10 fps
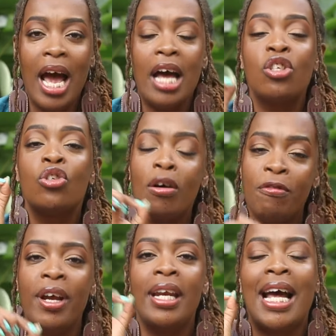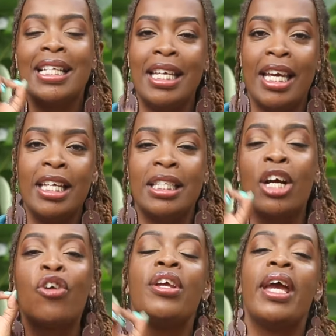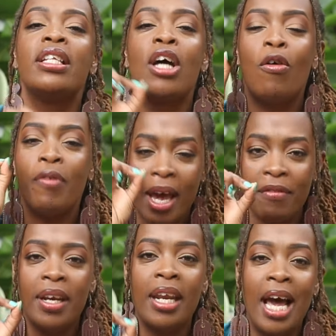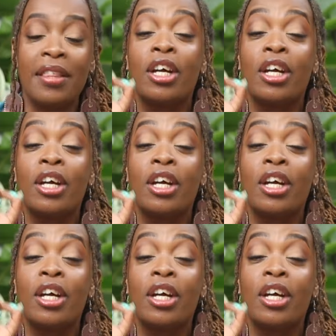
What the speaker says: sovereign as he is, the creator of heaven and earth,